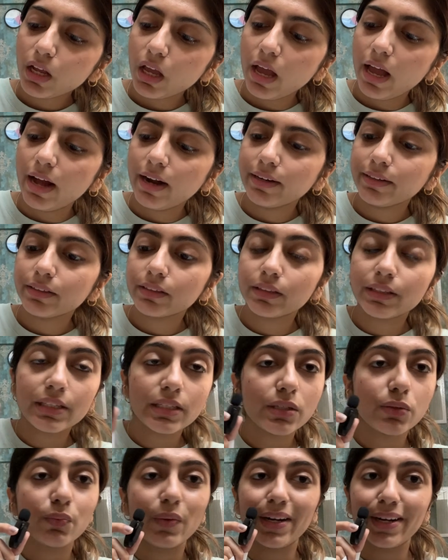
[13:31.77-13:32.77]
And
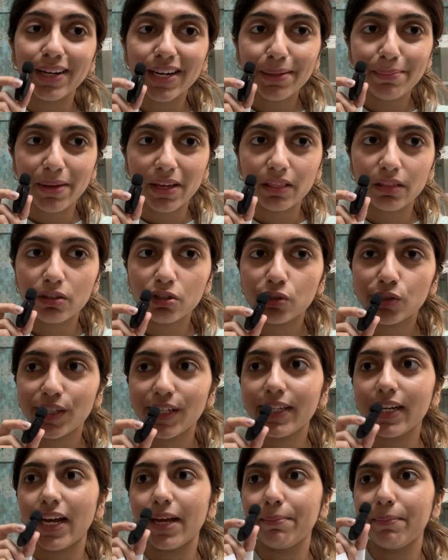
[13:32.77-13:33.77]
this, when did I make this
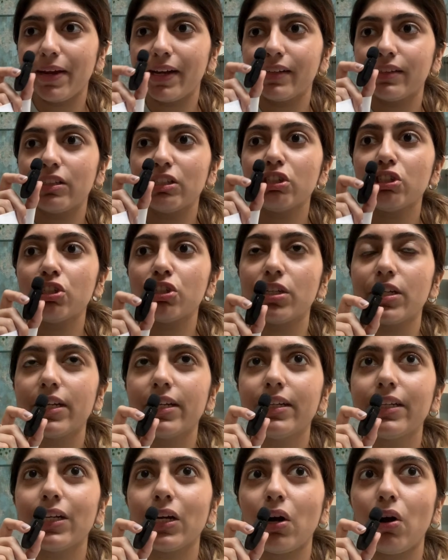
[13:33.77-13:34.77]
sheet? I made this
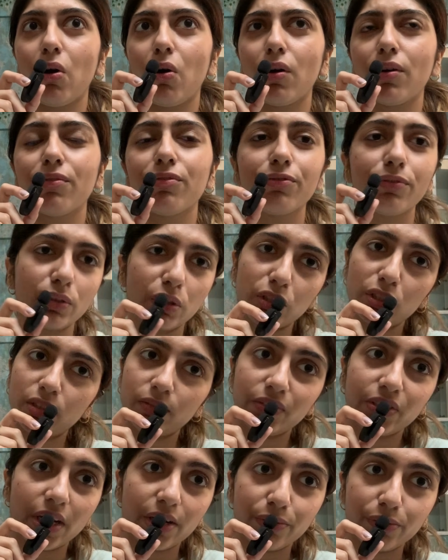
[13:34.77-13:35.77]
sheet on 1st
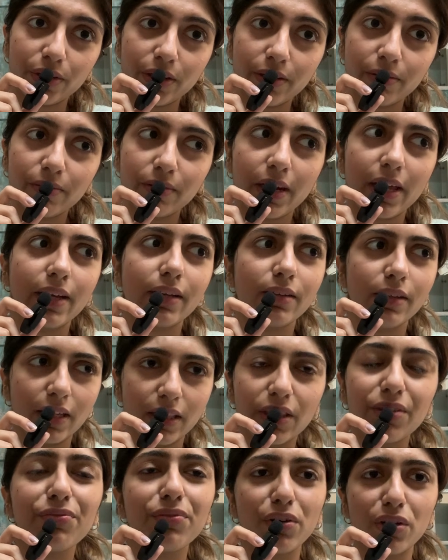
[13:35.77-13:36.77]
of January, like
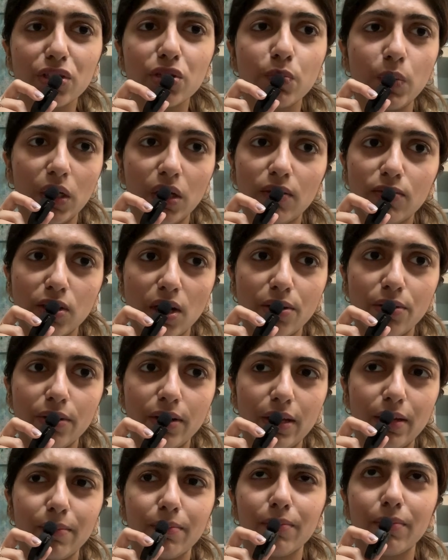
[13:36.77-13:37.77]
in the first week of
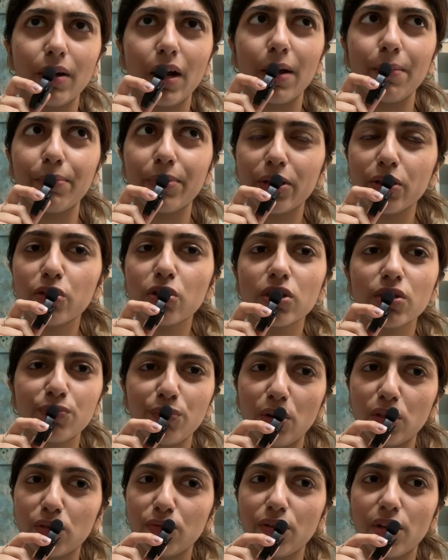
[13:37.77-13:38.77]
January. I'm pretty sure it's
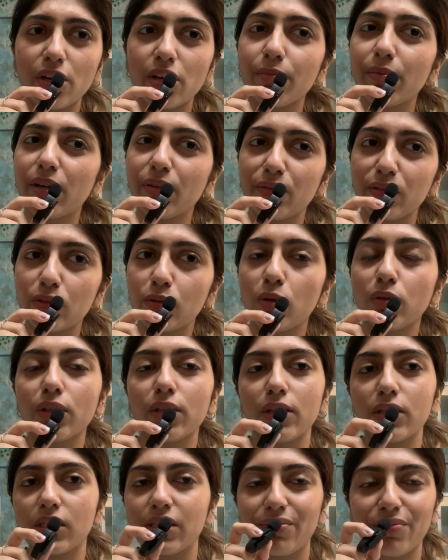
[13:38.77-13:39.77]
1st of January, but if it's not,
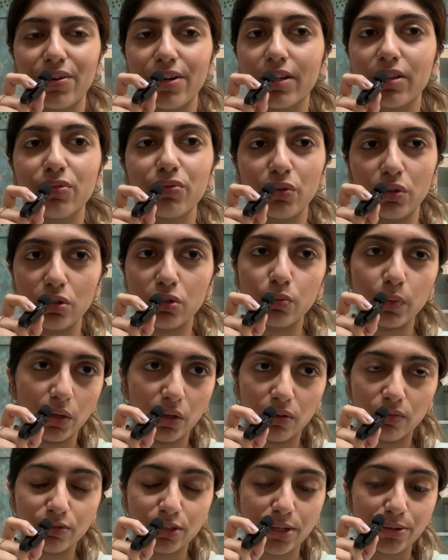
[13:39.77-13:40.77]
then it's definitely the first
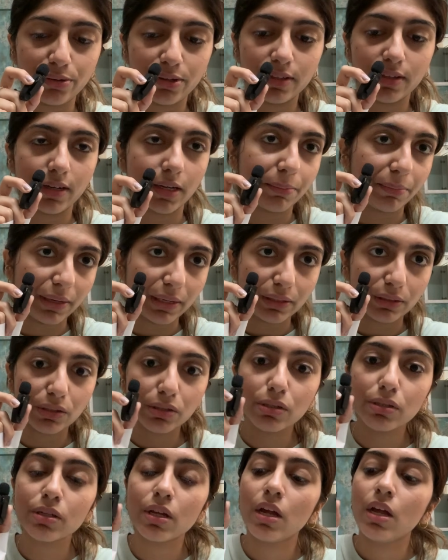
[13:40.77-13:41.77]
week of January that I made
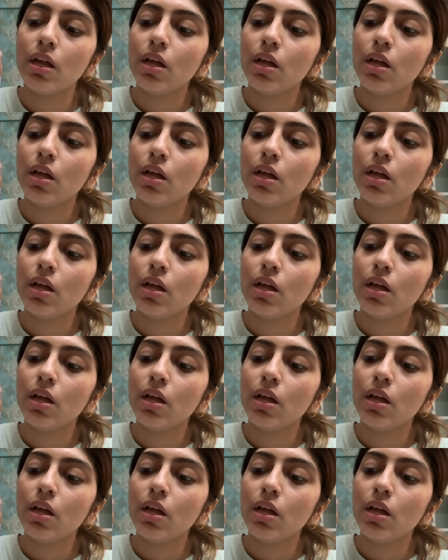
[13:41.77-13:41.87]
this.